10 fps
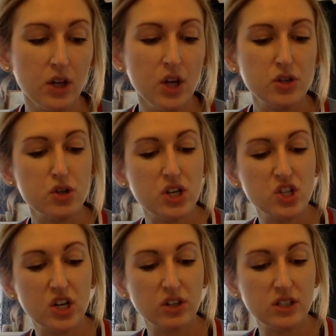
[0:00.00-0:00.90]
so she
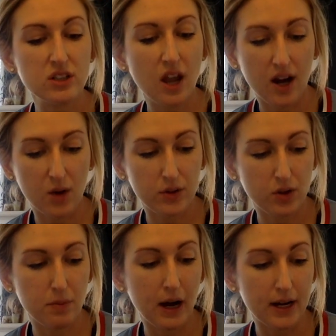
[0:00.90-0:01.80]
shielded the hare with her
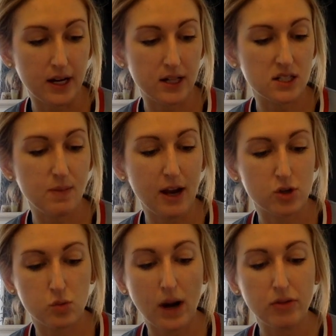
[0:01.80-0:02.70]
body and
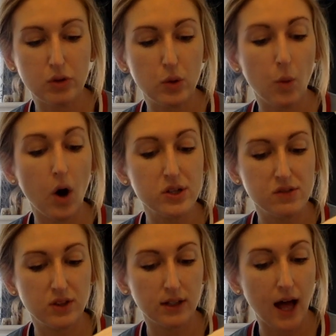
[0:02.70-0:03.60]
smashed right through the walls
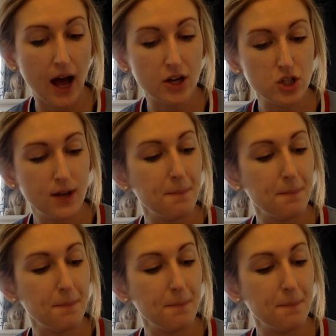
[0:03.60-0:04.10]
of the lodge.